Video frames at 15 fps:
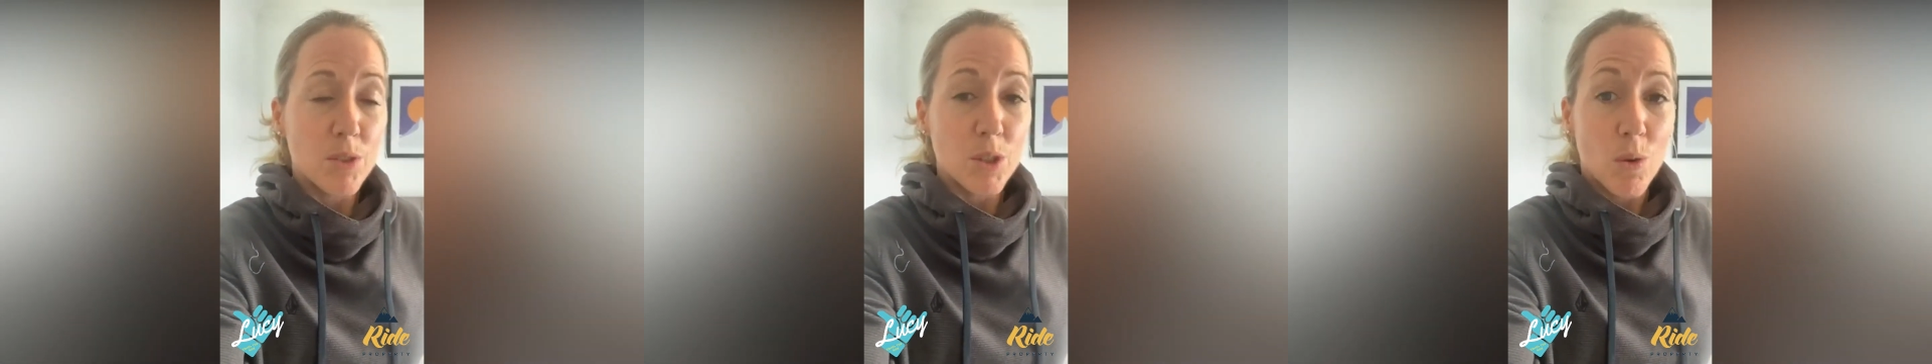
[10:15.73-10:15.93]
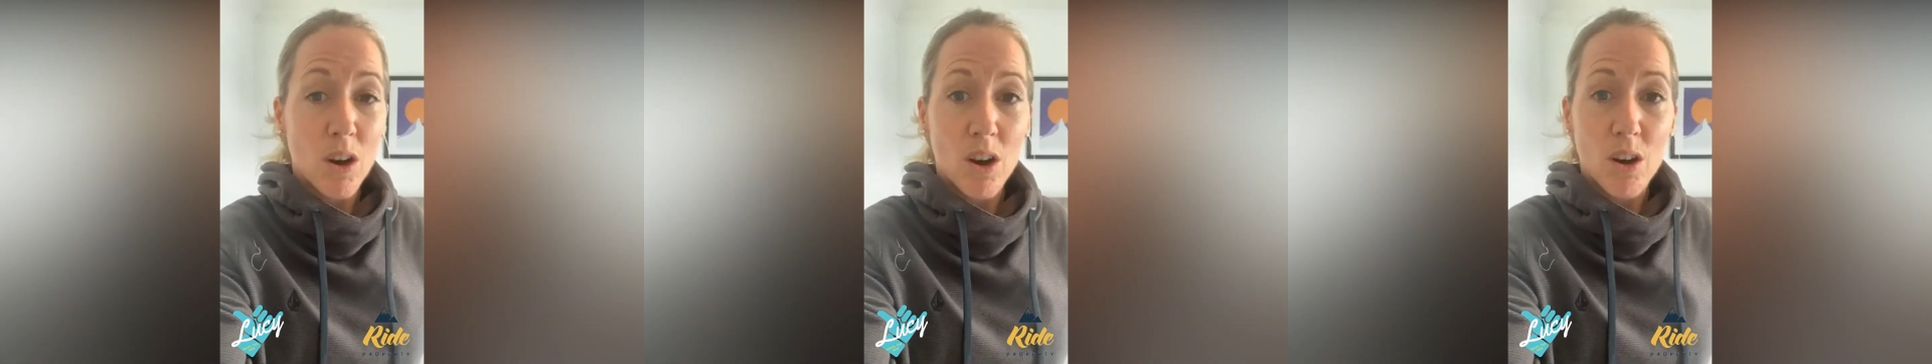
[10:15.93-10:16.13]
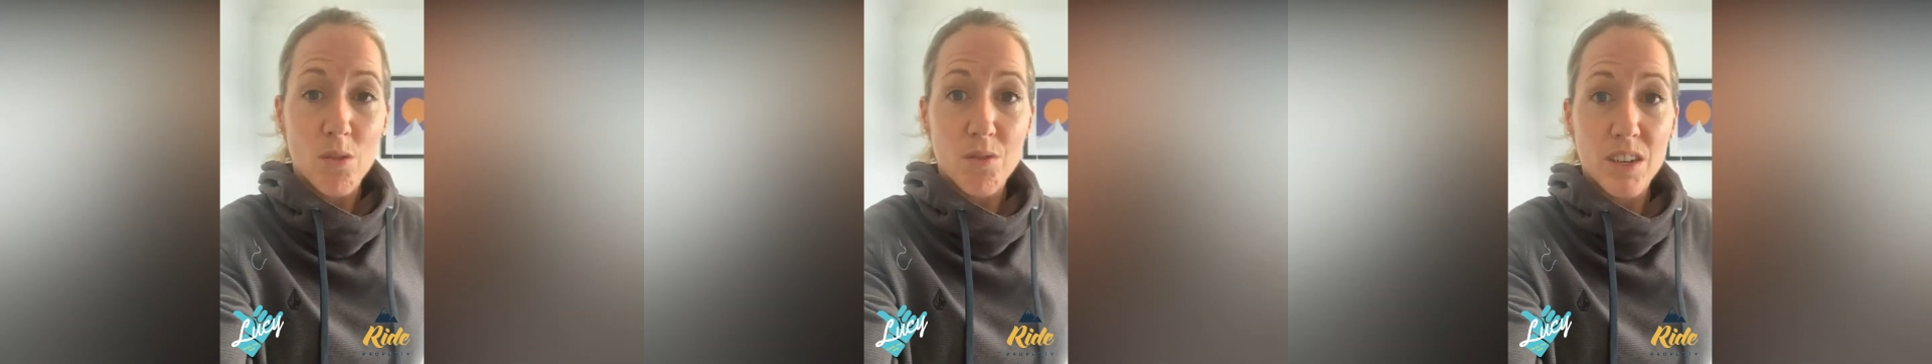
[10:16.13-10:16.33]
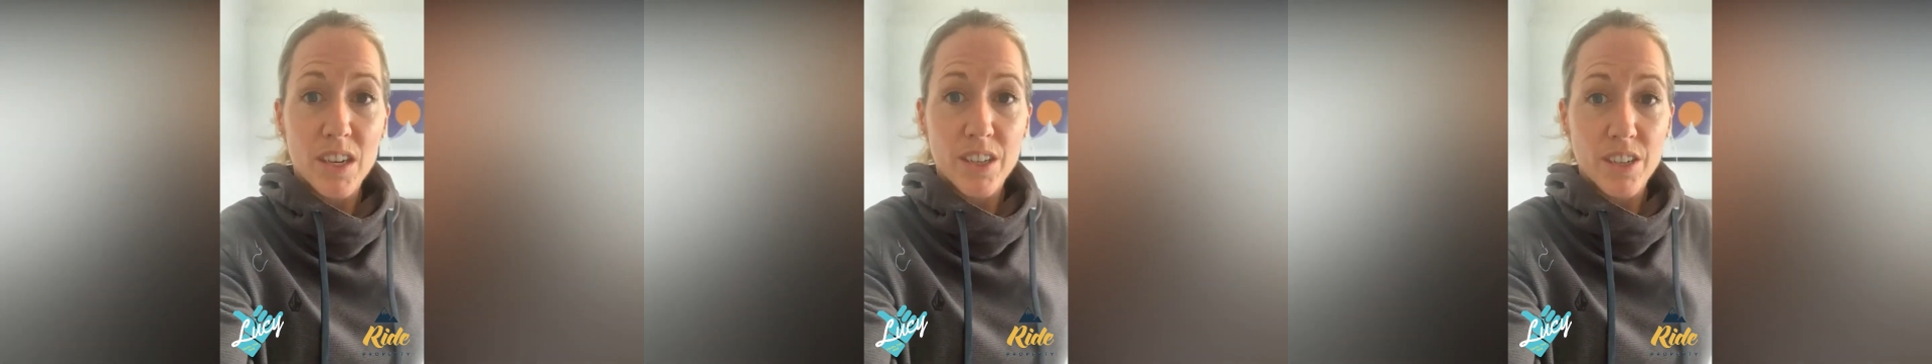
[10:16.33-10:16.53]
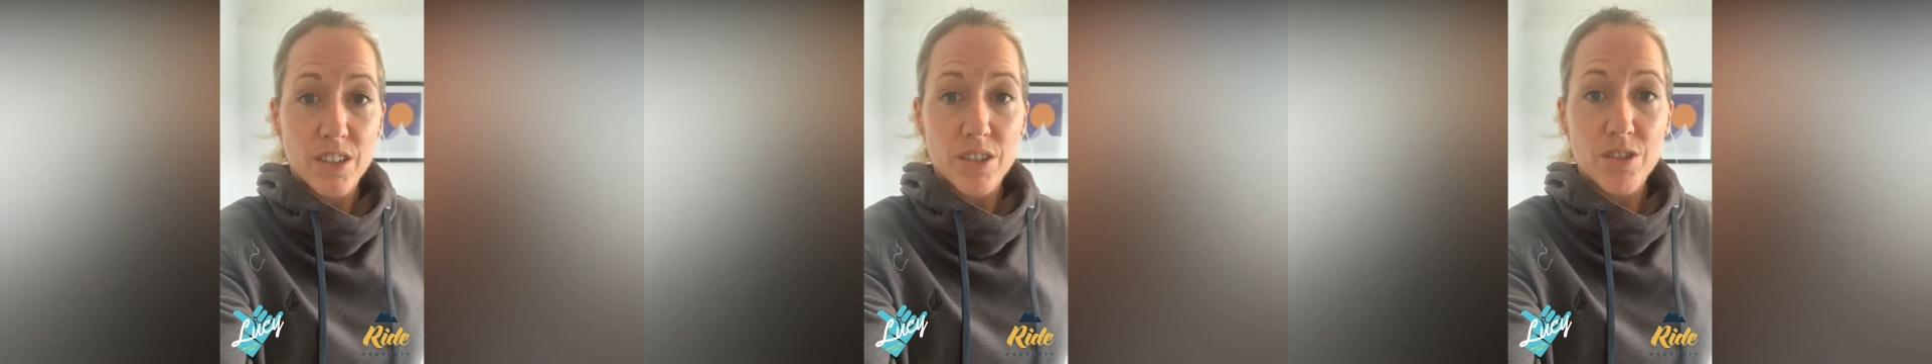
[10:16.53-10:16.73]
you are
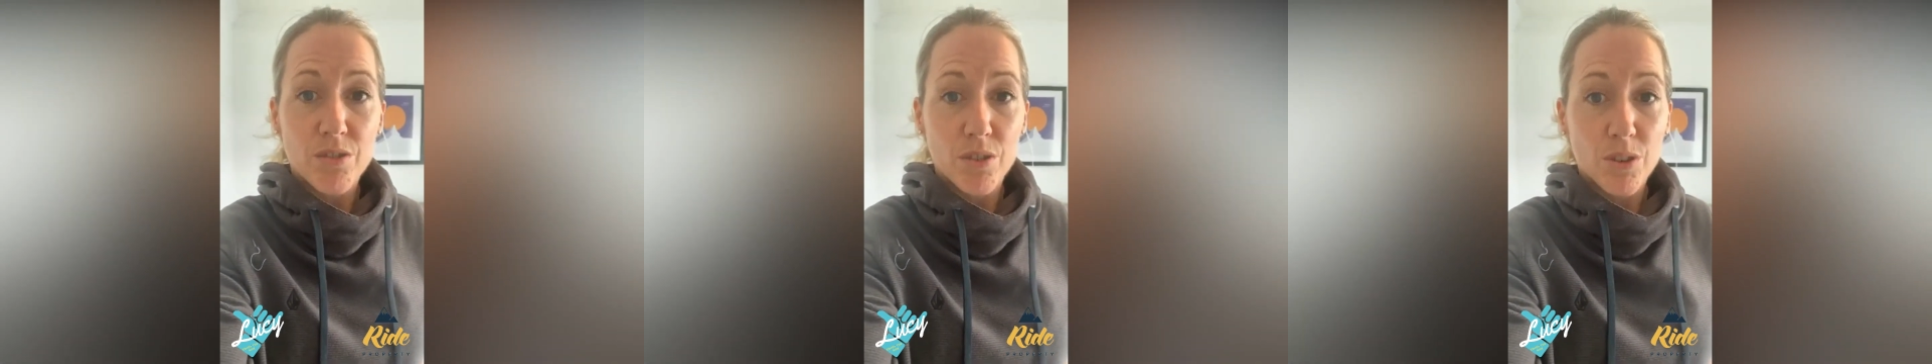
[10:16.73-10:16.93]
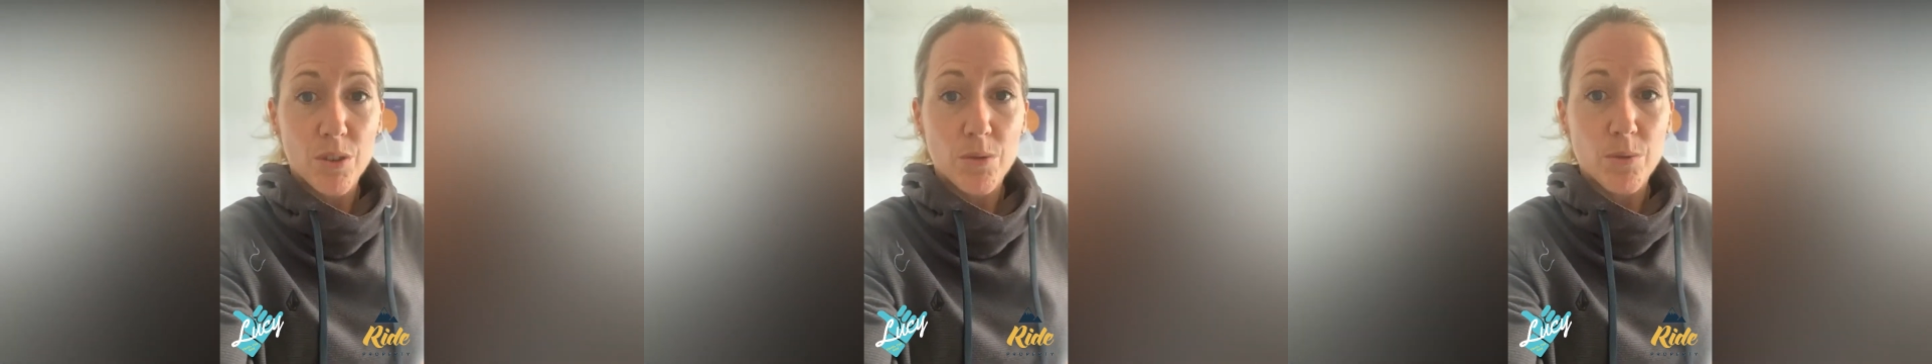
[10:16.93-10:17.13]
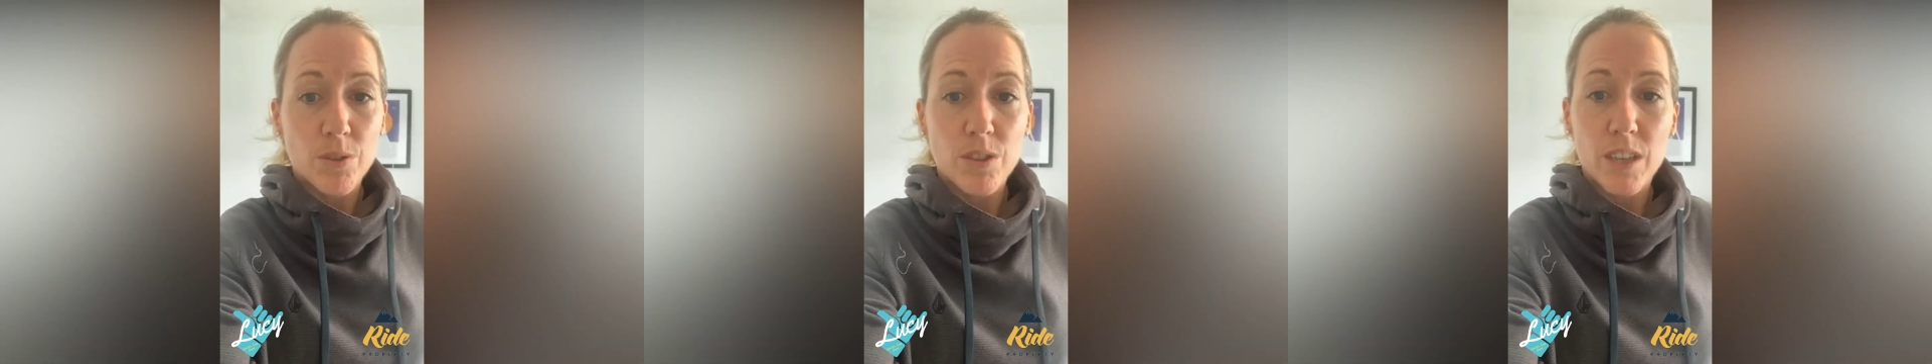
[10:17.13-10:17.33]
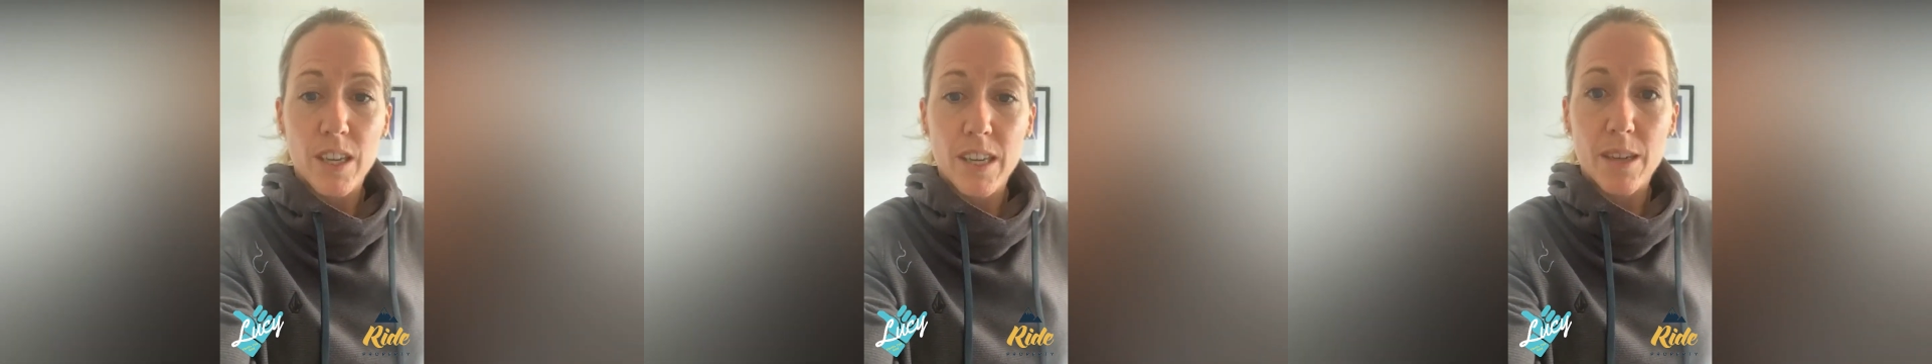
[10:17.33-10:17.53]
really going to struggle